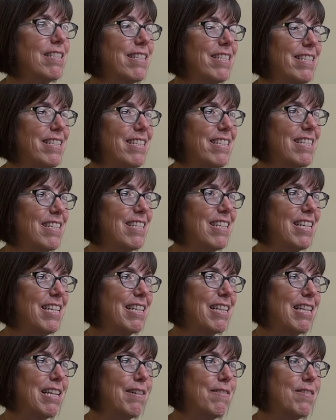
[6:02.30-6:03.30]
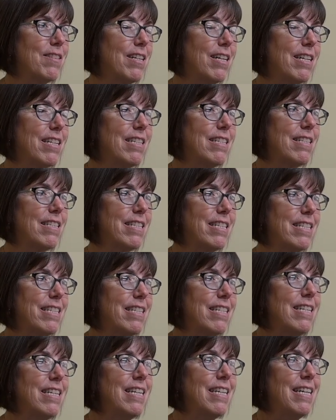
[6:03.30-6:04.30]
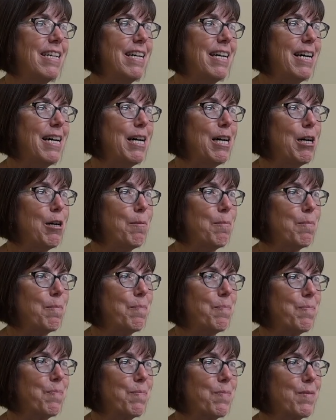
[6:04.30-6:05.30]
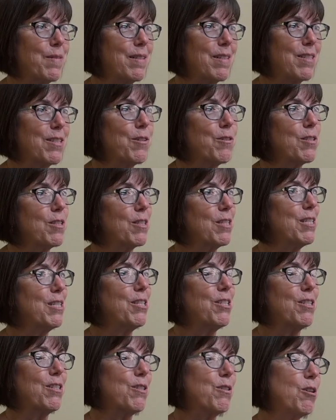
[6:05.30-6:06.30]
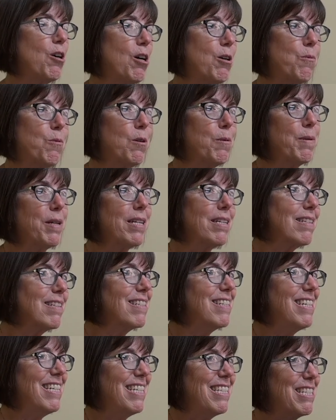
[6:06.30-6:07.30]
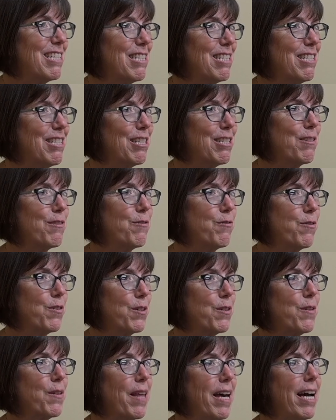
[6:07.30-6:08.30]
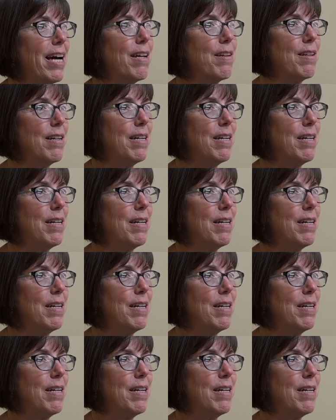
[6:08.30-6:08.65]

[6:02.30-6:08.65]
and loves on us. And so it's just heartwarming to just feel that.